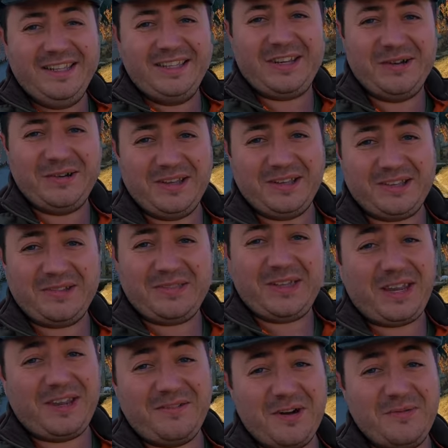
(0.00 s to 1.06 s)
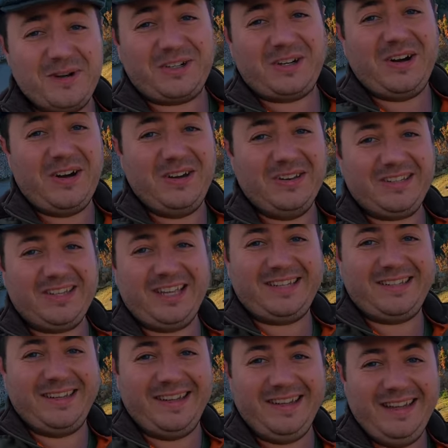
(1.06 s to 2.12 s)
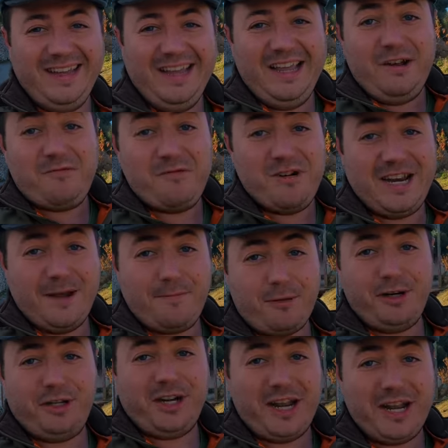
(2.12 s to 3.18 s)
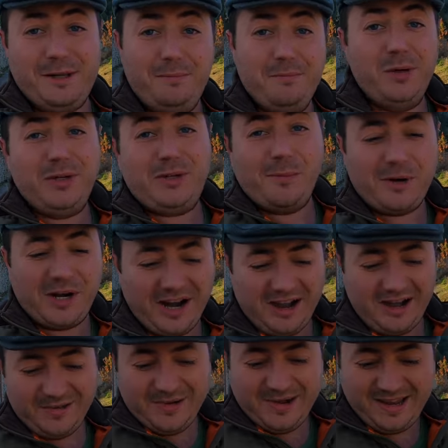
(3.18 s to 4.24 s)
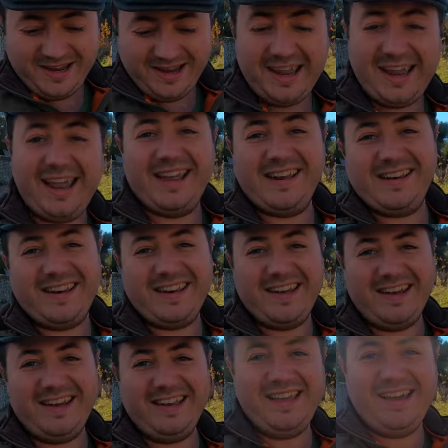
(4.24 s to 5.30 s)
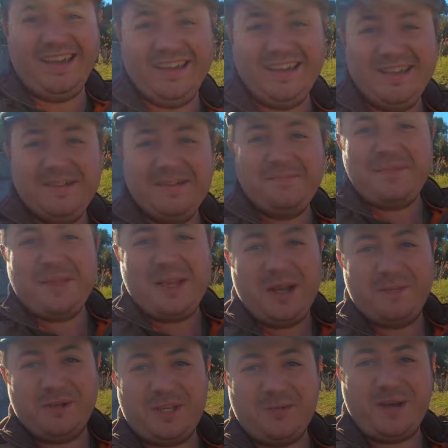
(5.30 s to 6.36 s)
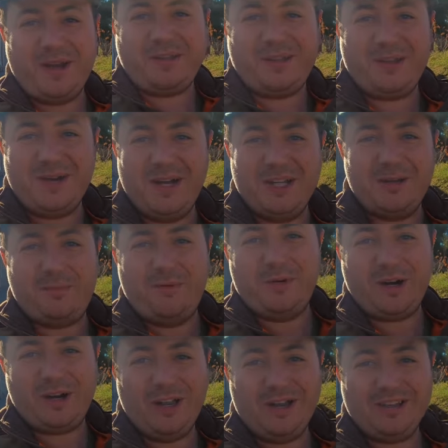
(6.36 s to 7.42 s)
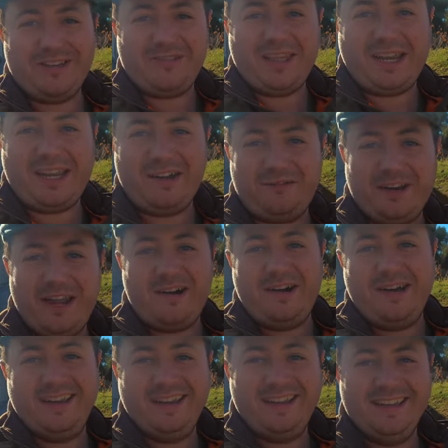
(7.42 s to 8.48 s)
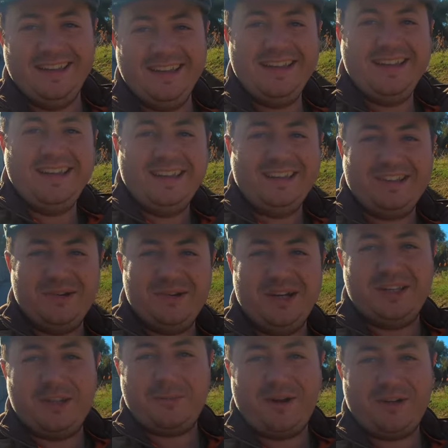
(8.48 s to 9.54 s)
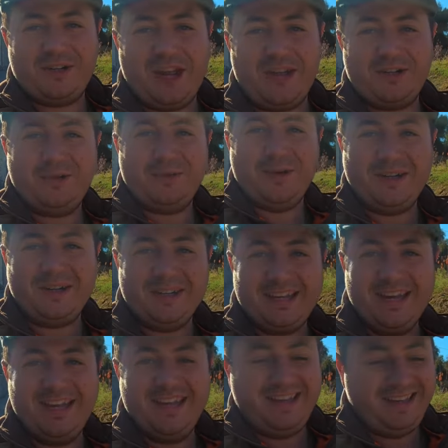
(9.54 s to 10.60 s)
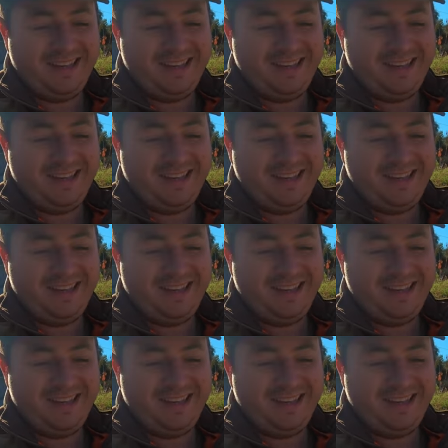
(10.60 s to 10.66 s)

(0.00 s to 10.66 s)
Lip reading: So thank you very much, Carlos. That's really appreciated. Muito obrigado. And yeah, I'm just about to pour a glass of that gift out to the parish council workers